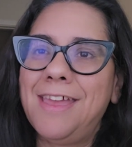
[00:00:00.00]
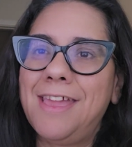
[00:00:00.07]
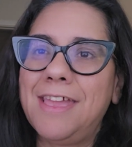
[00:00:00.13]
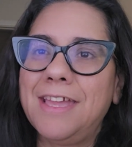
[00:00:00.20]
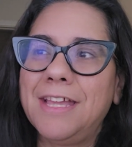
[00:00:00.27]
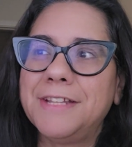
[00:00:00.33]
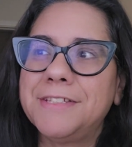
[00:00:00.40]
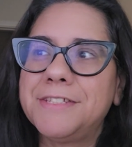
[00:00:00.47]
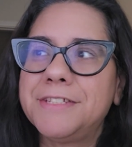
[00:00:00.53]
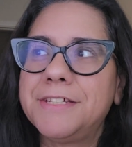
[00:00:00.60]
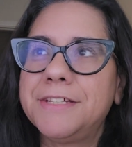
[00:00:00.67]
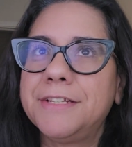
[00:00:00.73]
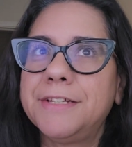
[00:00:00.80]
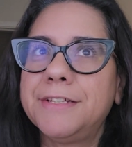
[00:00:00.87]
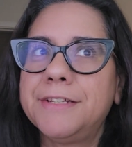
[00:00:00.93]
And
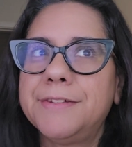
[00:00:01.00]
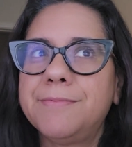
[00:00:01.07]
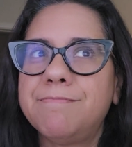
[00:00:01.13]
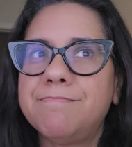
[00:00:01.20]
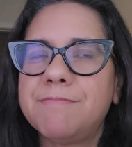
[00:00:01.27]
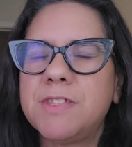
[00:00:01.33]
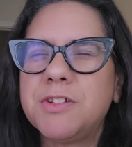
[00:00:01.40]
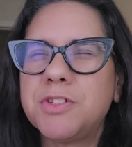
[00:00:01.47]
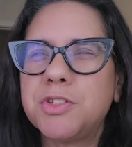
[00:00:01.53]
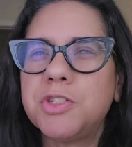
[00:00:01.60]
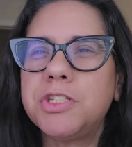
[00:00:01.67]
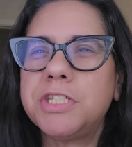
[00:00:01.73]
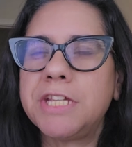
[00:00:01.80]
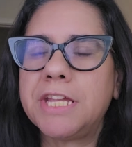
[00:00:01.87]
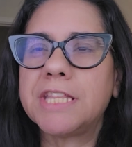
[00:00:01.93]
there's a
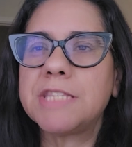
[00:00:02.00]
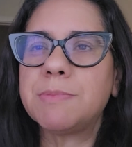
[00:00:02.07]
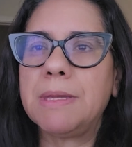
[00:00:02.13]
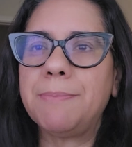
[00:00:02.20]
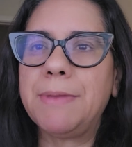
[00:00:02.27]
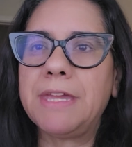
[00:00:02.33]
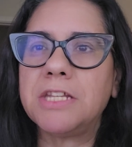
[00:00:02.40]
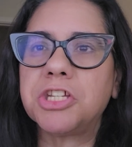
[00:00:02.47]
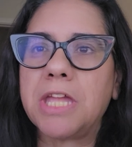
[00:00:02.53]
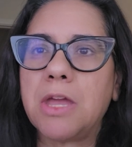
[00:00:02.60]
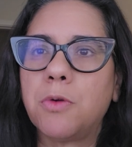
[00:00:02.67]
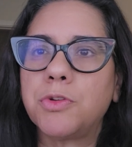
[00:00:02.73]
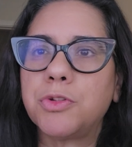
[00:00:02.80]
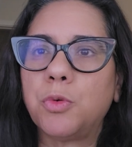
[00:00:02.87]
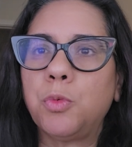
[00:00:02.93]
good chance my page
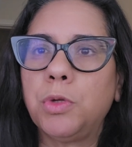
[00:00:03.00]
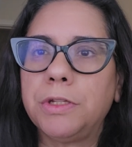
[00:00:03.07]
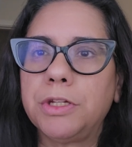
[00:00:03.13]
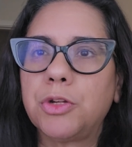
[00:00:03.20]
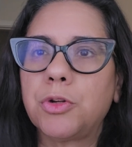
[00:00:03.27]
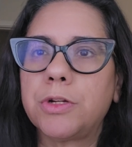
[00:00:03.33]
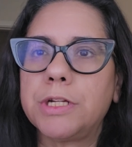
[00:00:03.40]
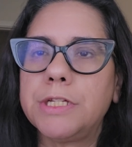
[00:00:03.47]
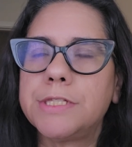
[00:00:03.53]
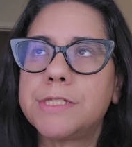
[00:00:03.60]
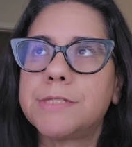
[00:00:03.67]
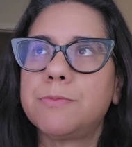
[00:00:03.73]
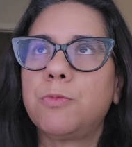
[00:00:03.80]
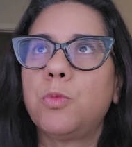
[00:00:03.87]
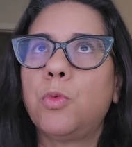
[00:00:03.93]
count will
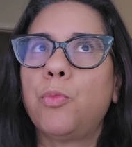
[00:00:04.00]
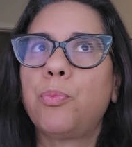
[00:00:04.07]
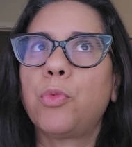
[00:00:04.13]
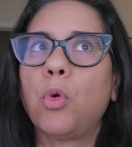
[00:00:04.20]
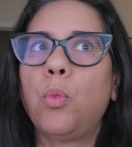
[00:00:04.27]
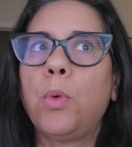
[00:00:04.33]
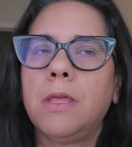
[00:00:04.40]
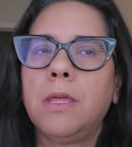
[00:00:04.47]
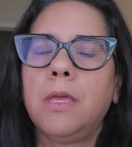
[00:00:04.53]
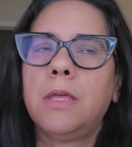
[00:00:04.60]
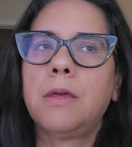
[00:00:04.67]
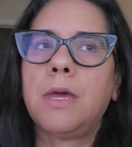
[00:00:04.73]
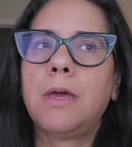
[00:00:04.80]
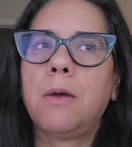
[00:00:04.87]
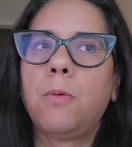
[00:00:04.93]
increase.
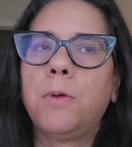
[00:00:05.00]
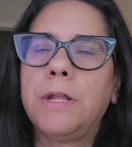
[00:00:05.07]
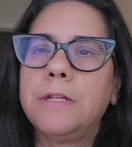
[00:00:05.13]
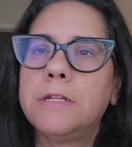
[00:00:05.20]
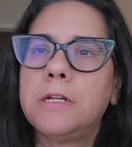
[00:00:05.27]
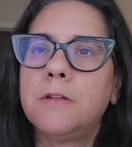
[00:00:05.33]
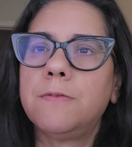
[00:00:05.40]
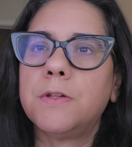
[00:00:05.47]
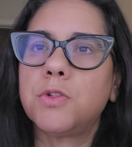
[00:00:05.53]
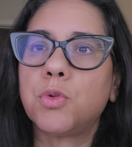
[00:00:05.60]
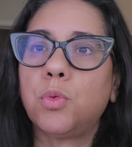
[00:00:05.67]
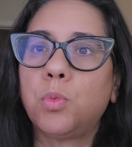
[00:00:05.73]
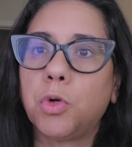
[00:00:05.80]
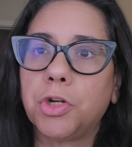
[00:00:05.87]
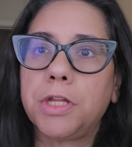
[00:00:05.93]
When I did an
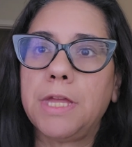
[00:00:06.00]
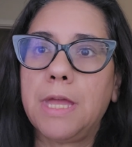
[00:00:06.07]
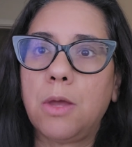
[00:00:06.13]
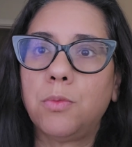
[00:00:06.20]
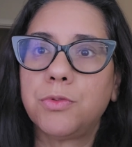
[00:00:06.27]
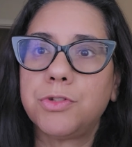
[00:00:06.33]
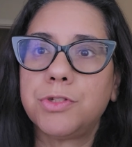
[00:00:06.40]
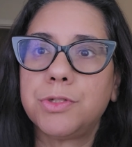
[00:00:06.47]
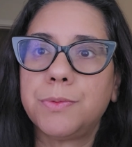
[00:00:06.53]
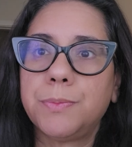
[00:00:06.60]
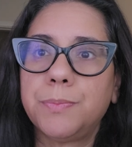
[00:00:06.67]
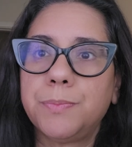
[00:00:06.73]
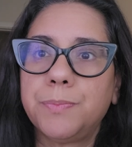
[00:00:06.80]
official word count,